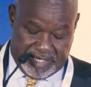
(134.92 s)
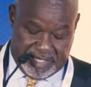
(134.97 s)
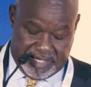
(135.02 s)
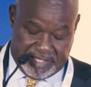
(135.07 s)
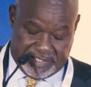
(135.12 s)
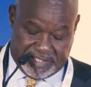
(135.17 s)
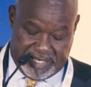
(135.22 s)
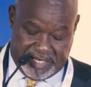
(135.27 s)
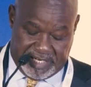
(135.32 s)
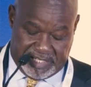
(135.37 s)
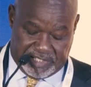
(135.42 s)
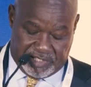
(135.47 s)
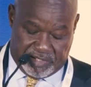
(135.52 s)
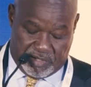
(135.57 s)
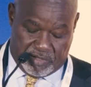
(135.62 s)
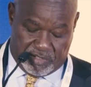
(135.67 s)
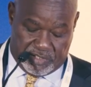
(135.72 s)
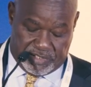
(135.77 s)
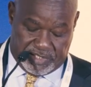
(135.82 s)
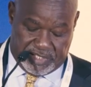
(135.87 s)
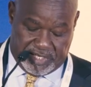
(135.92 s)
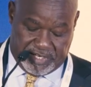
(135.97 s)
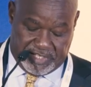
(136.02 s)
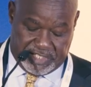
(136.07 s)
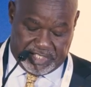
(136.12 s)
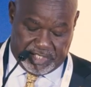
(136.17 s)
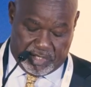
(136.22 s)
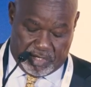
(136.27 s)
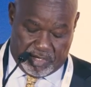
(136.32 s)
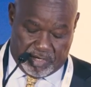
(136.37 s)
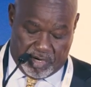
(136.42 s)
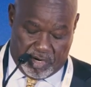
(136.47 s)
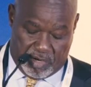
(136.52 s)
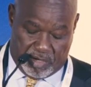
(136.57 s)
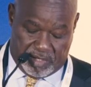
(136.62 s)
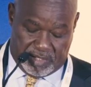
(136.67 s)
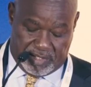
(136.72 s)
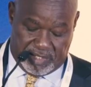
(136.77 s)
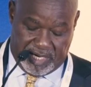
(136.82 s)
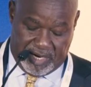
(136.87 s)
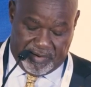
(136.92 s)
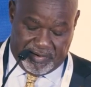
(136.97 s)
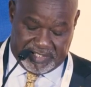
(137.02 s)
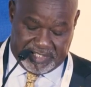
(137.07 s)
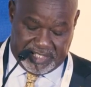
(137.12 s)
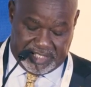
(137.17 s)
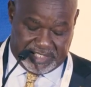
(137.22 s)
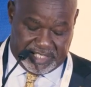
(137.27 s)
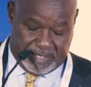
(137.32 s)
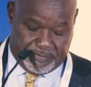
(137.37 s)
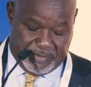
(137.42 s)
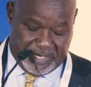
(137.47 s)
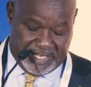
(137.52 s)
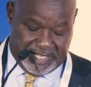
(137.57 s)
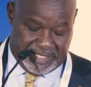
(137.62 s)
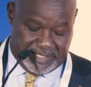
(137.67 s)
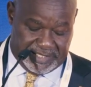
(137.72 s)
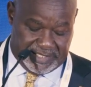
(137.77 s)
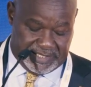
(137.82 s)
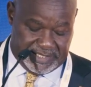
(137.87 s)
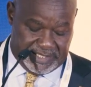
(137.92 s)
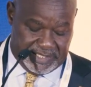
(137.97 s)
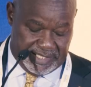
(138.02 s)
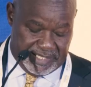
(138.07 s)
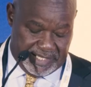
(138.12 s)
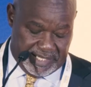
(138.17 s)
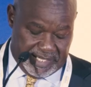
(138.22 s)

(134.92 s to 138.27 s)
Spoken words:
It underscores the critical role our sector plays